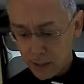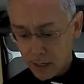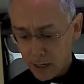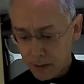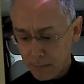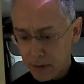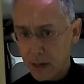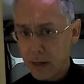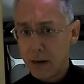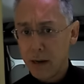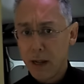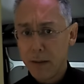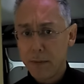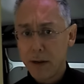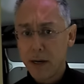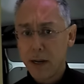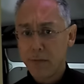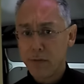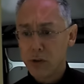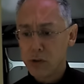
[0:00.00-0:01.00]
I might, I
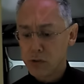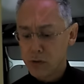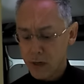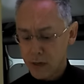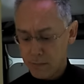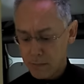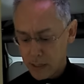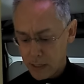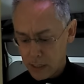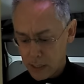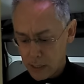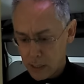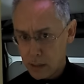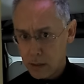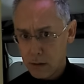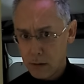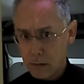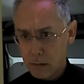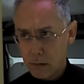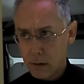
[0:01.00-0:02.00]
might have to trade mine in.
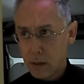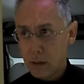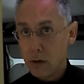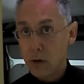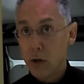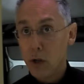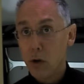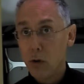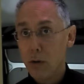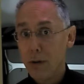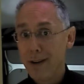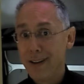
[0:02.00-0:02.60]
I don't know.